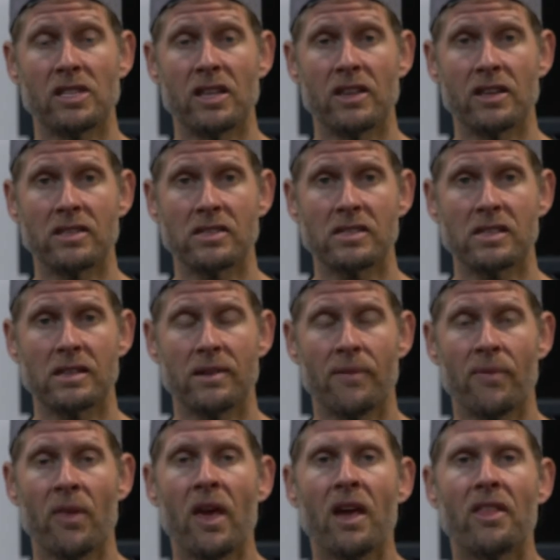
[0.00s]
to this.
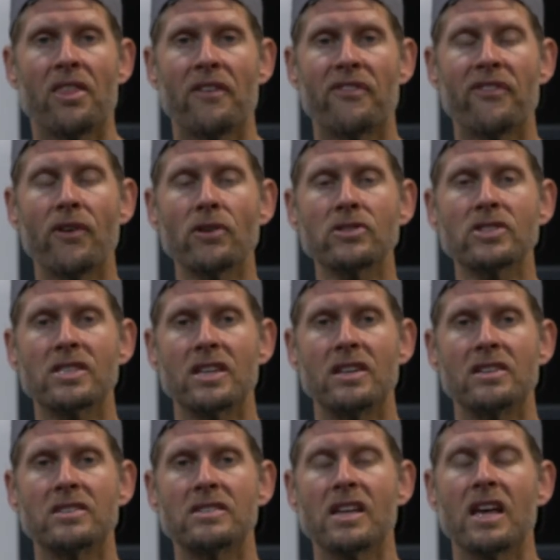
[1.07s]
The first
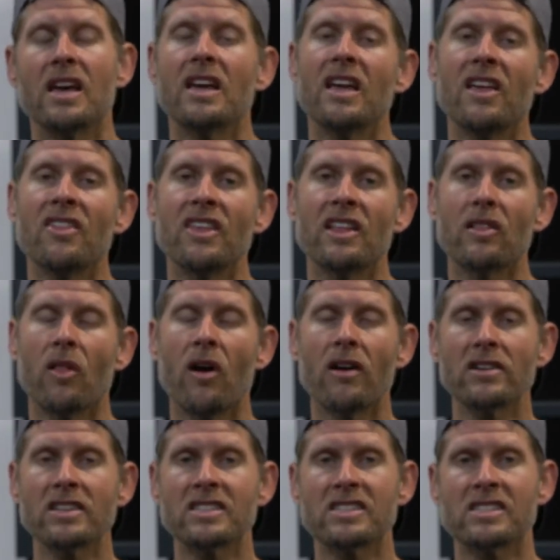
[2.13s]
is, in the
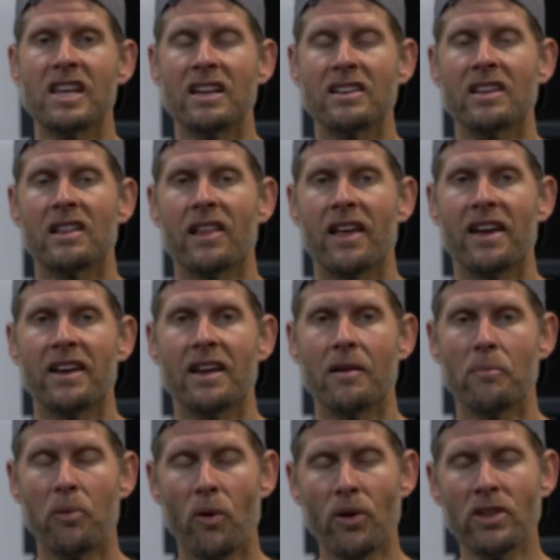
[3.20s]
long extended leg,
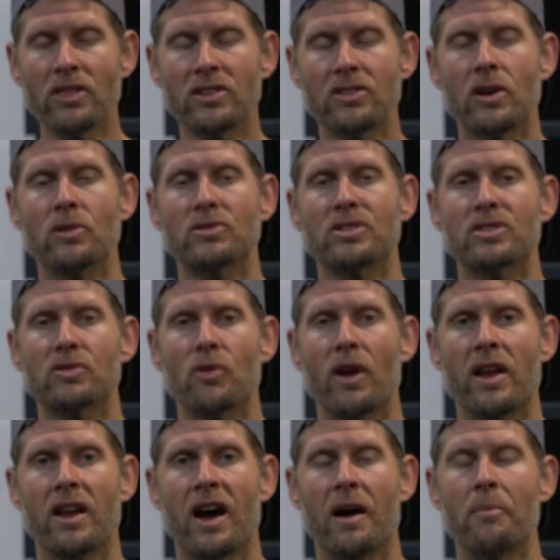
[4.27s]
point the toes
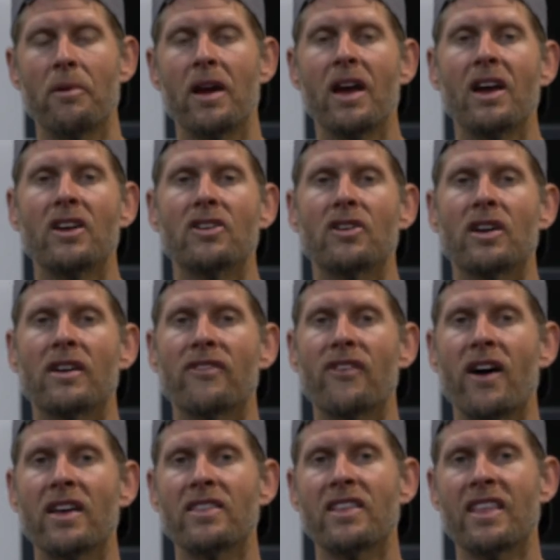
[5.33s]
straight up. You're going to
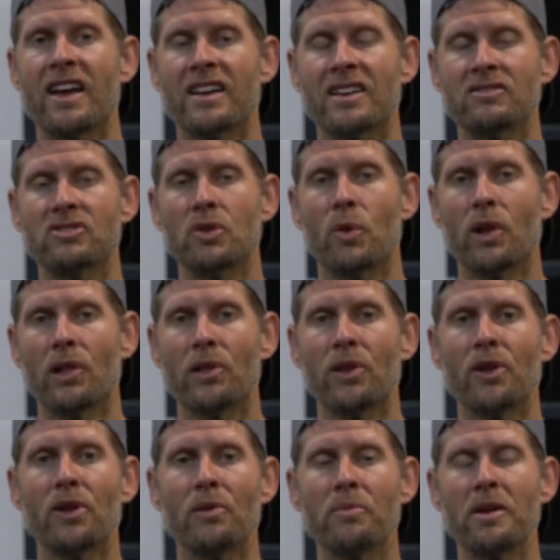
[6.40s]
find that that gives you a
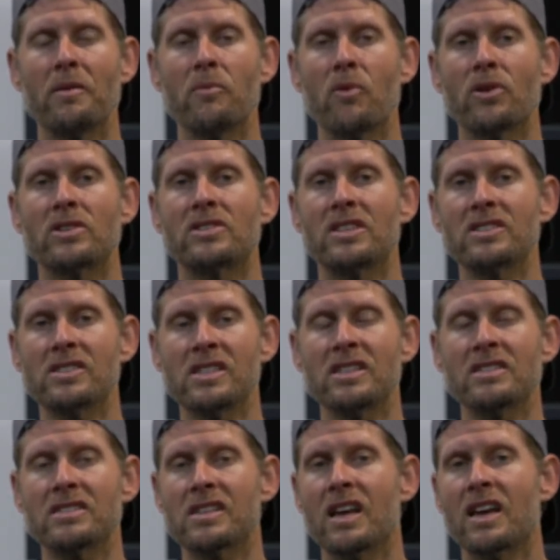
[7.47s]
little bit more
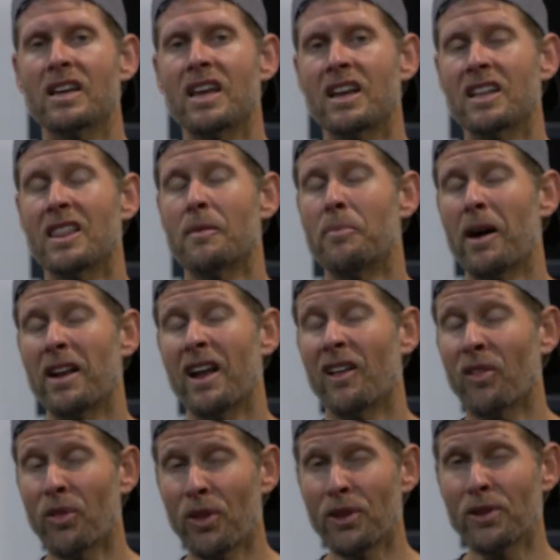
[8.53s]
distance, getting the butt a
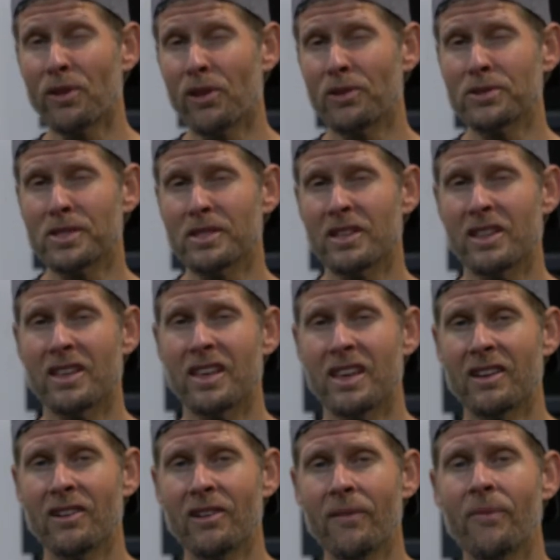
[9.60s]
little closer to the
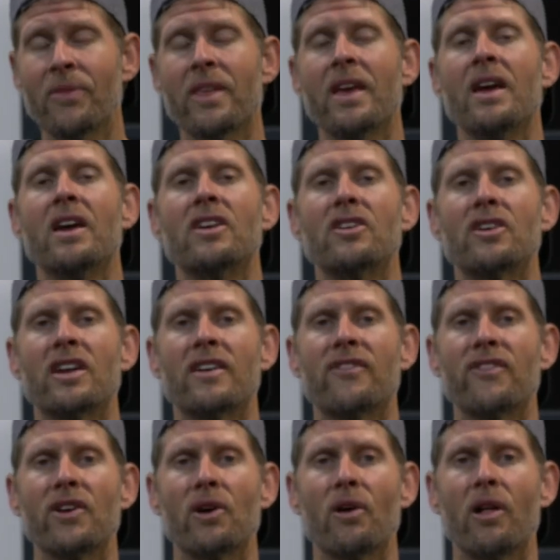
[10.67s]
heel. You're going to
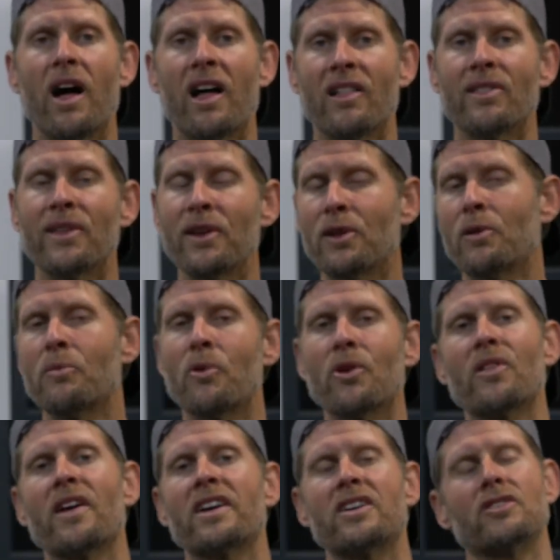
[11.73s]
feel a little more
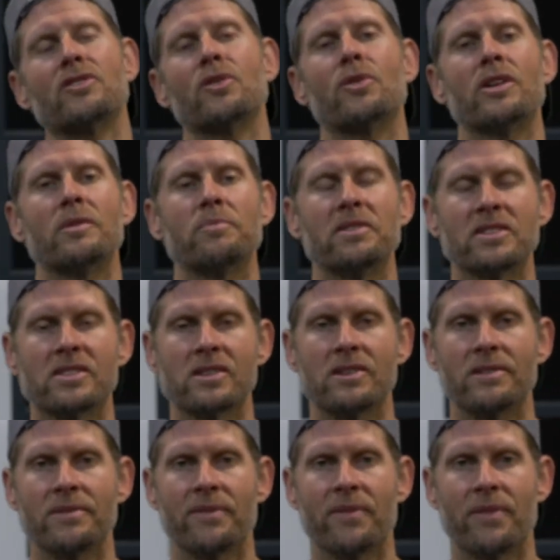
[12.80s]
like you're doing a
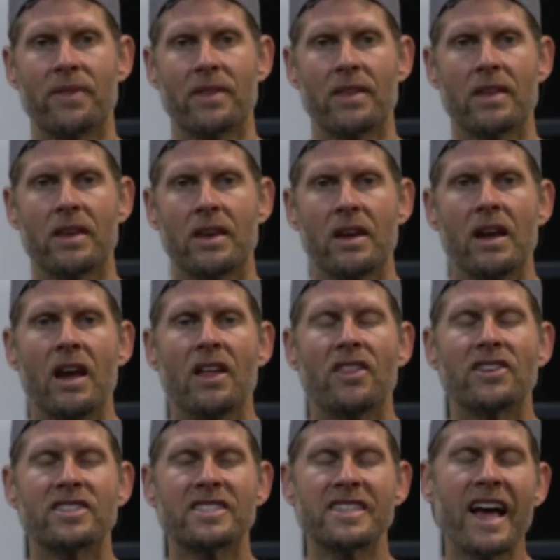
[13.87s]
pistol.
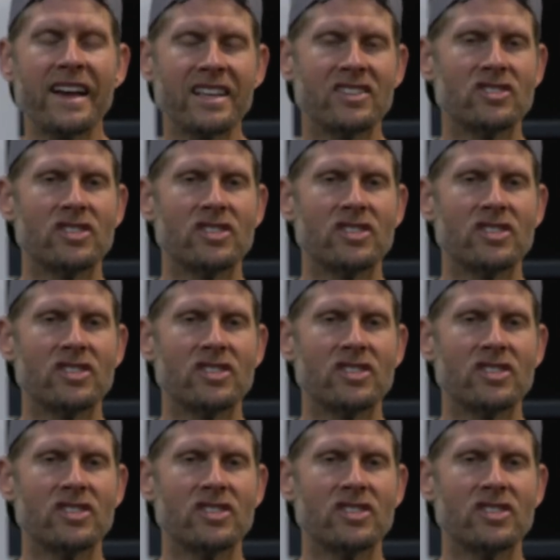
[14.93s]
The second